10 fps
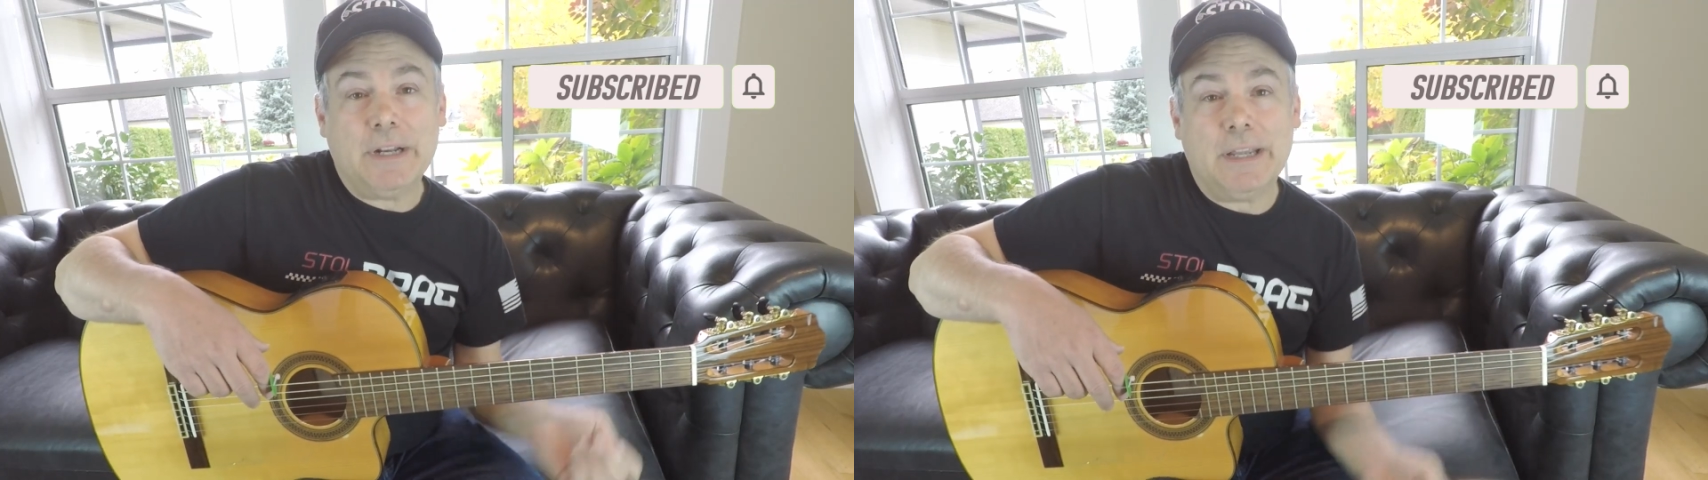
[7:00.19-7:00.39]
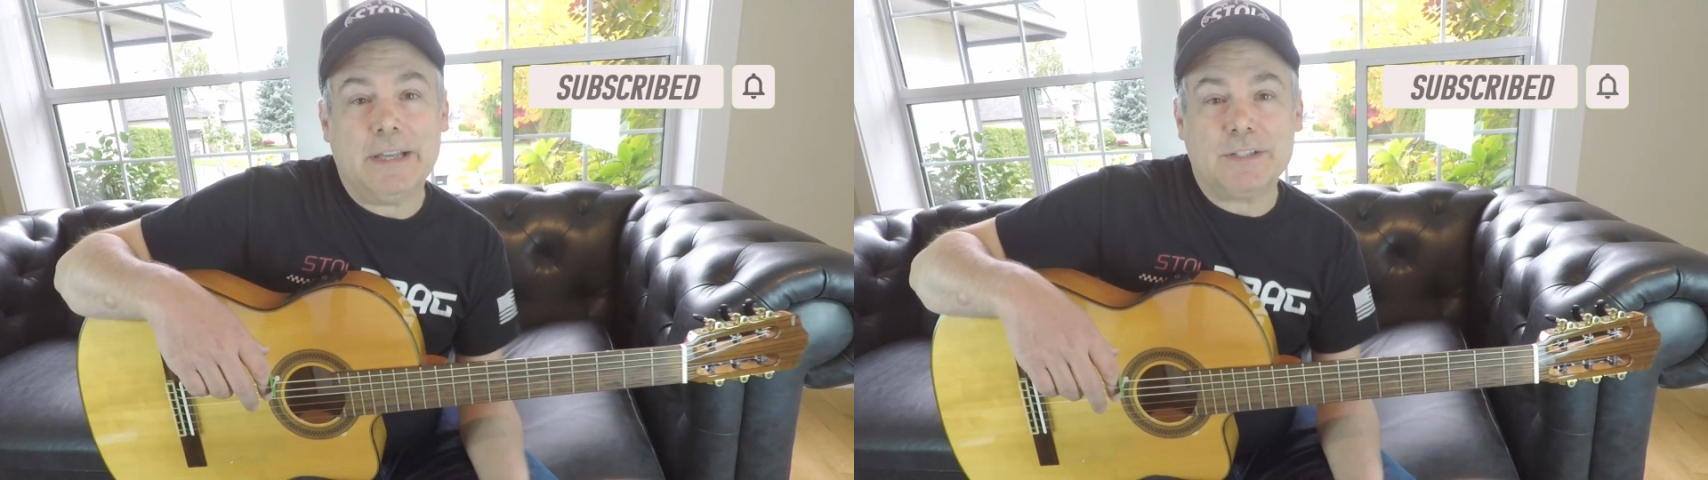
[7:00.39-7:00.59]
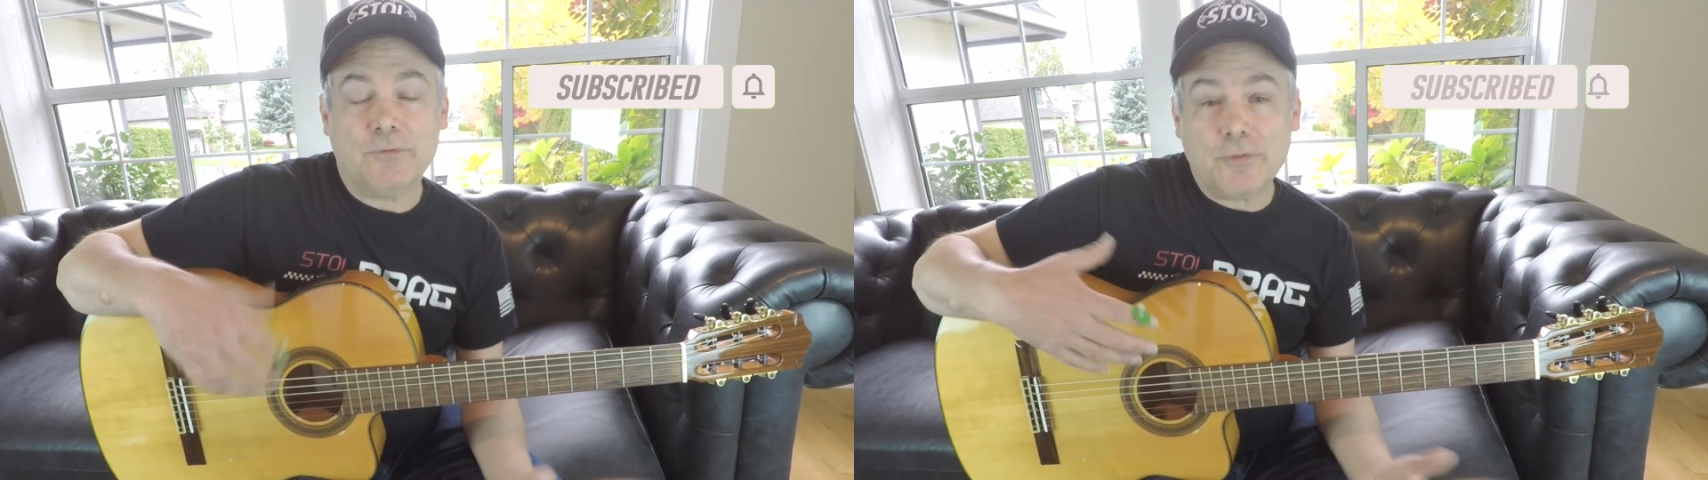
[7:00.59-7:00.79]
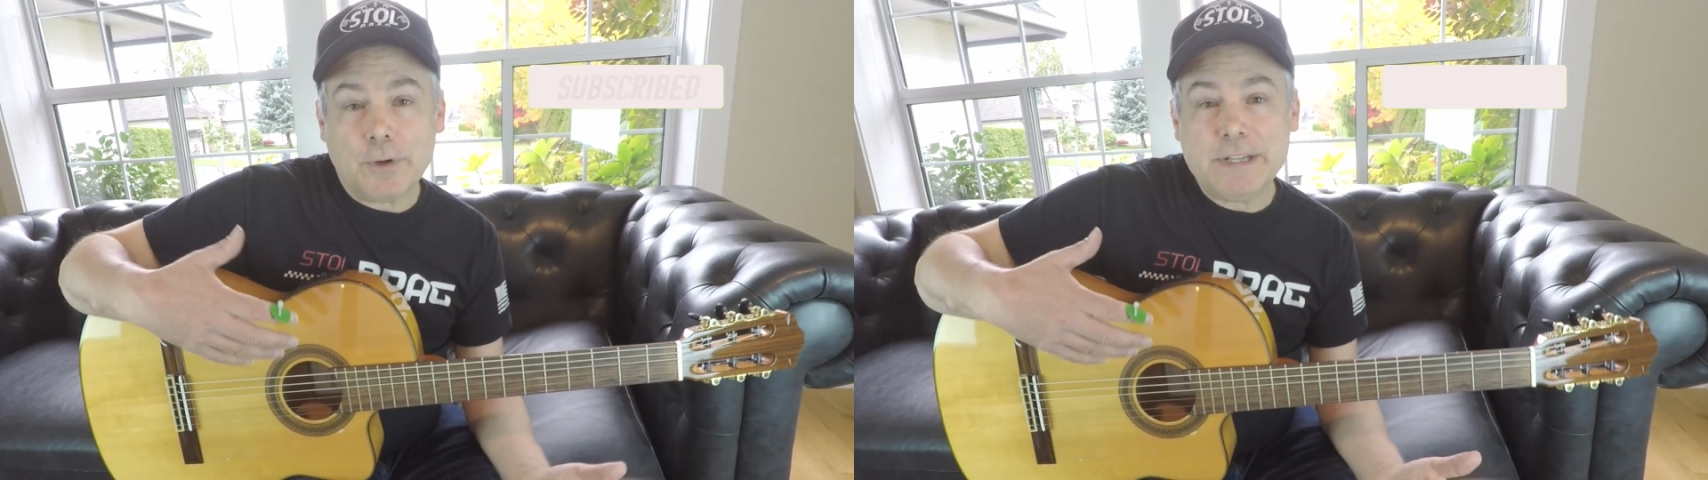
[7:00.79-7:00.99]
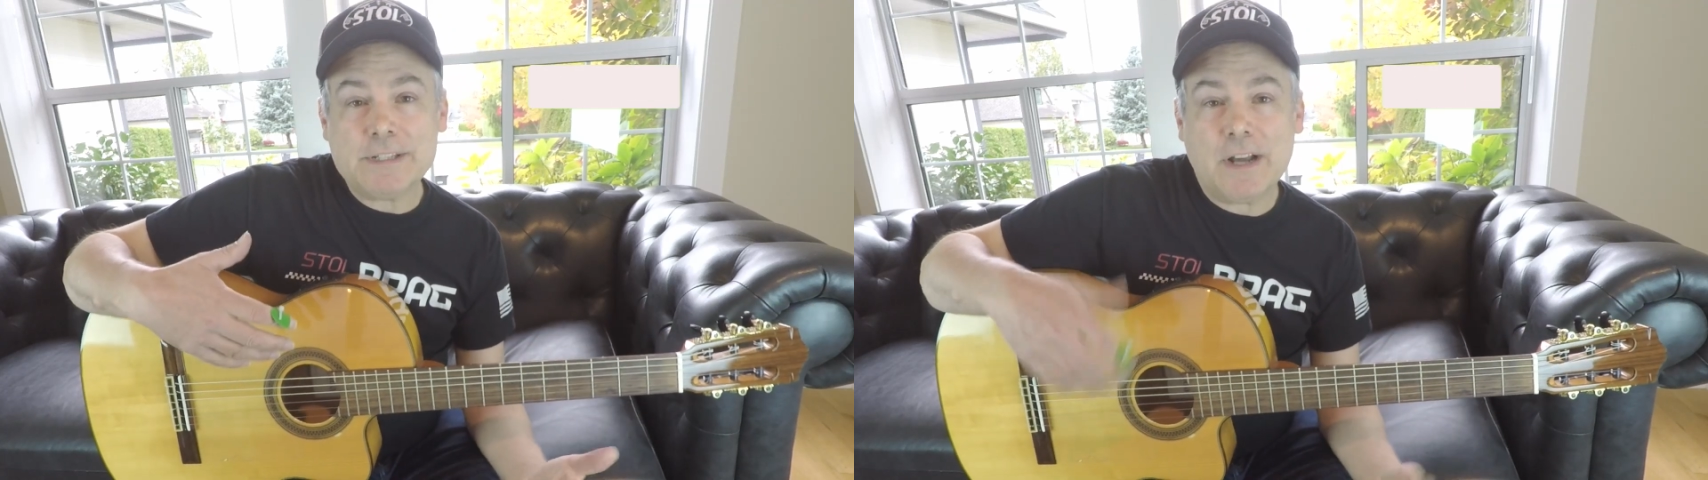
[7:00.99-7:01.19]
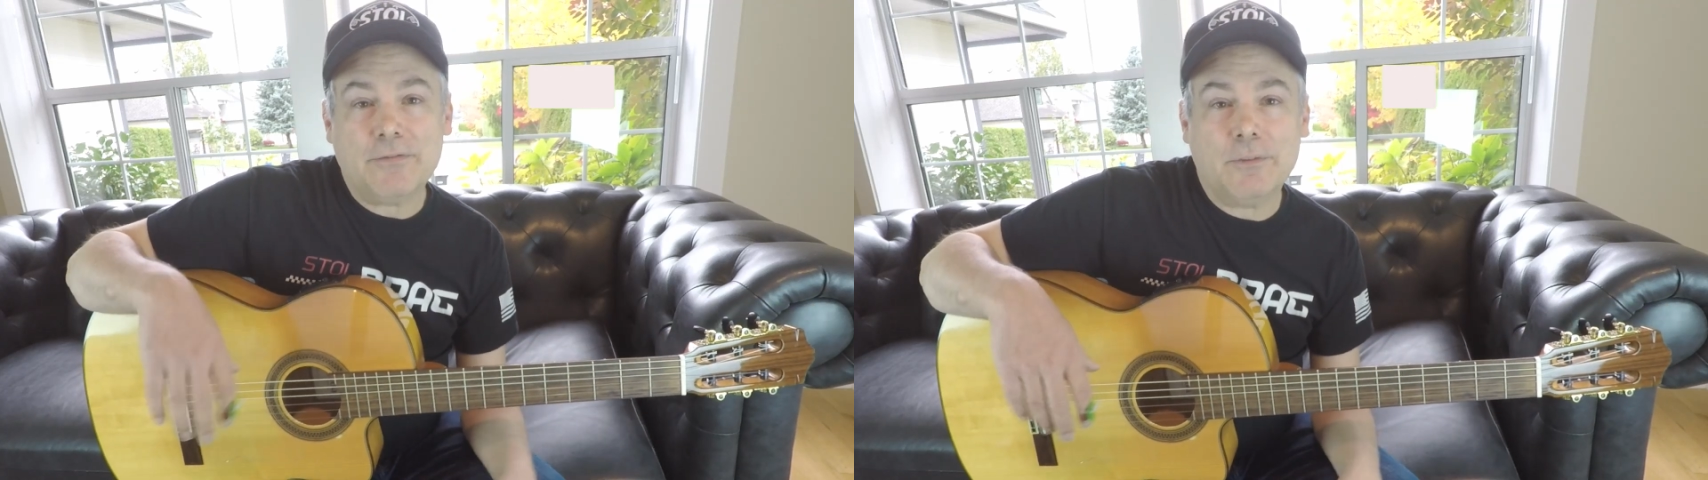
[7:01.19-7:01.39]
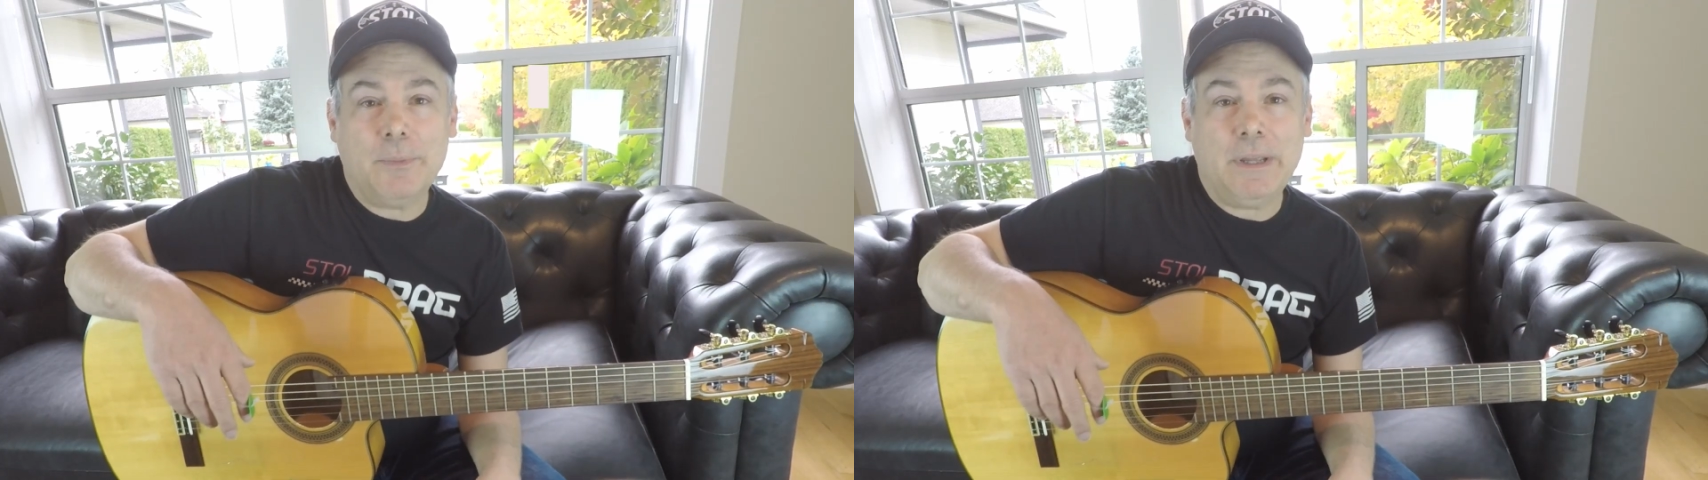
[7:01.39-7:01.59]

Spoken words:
and get some free stuff from